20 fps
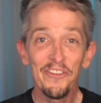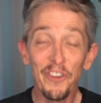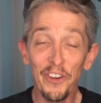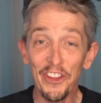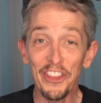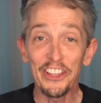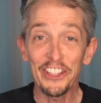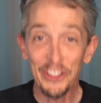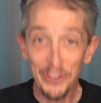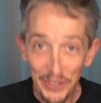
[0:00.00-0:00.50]

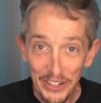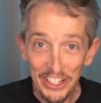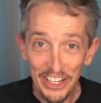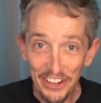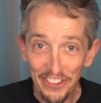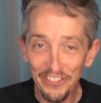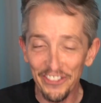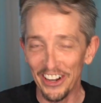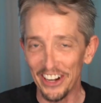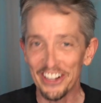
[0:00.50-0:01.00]
For the
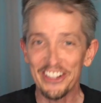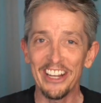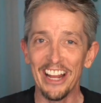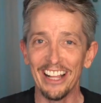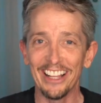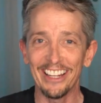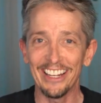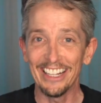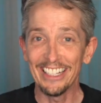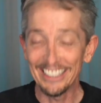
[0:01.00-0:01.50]
switching
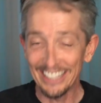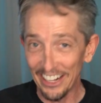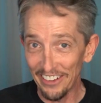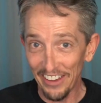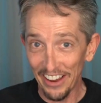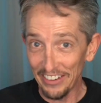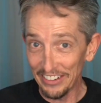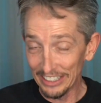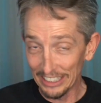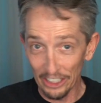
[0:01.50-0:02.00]
functionality, instead of
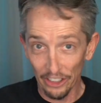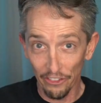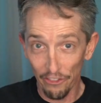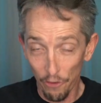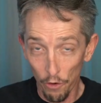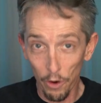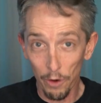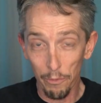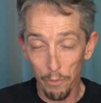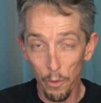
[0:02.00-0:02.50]
having little four